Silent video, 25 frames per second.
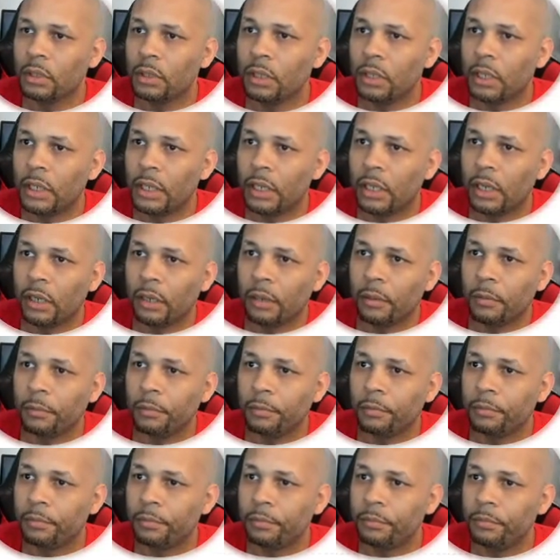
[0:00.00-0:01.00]

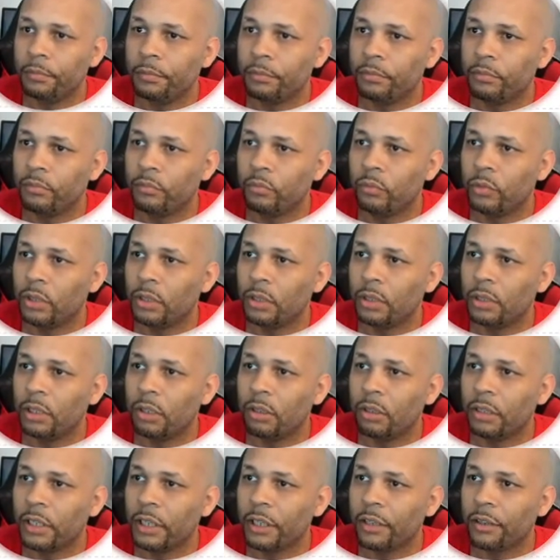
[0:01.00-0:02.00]
And the
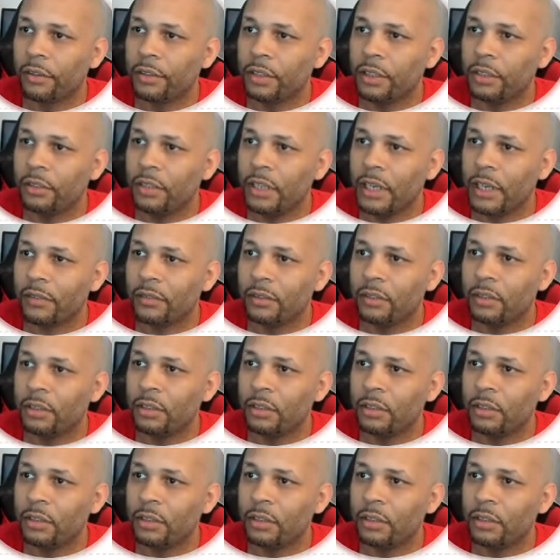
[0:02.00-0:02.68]
only other thing you have to